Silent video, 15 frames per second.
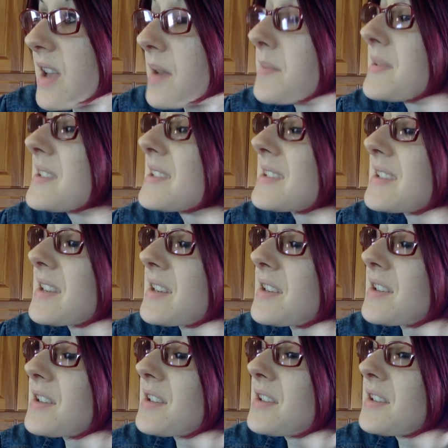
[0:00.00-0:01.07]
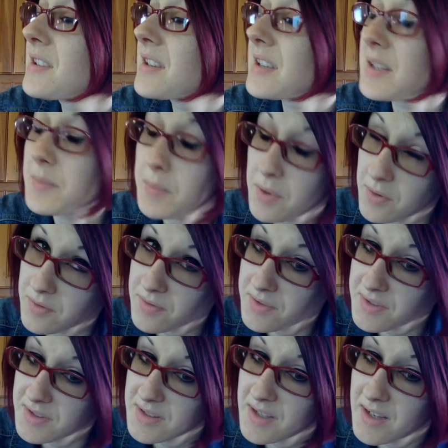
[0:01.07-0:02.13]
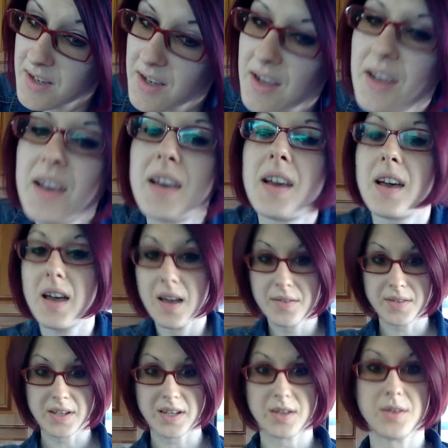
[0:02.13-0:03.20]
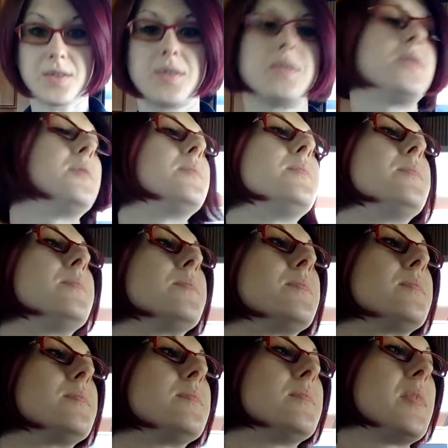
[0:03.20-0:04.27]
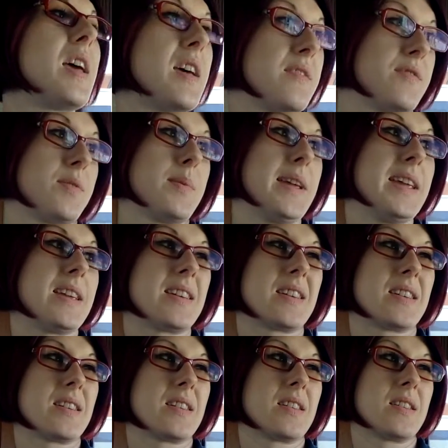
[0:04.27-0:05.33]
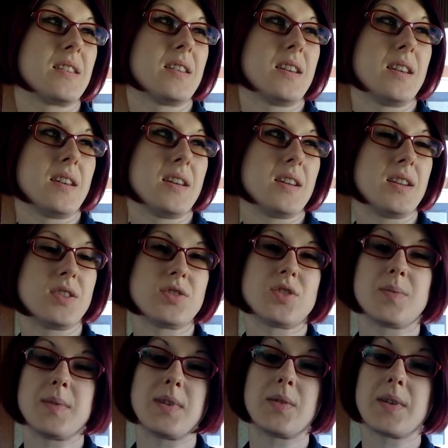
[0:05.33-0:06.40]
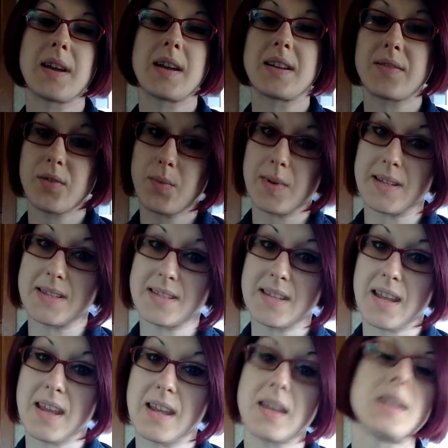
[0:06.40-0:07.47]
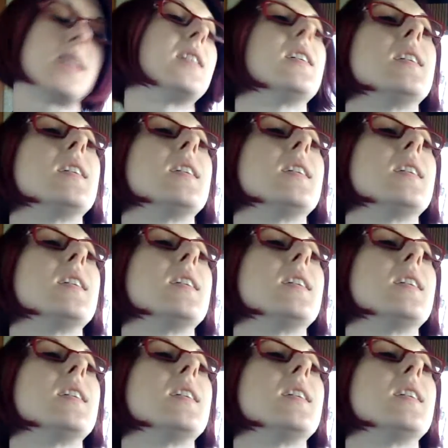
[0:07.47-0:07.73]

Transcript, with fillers: I'm still going to post a video every week, and it should be going out every Wednesday.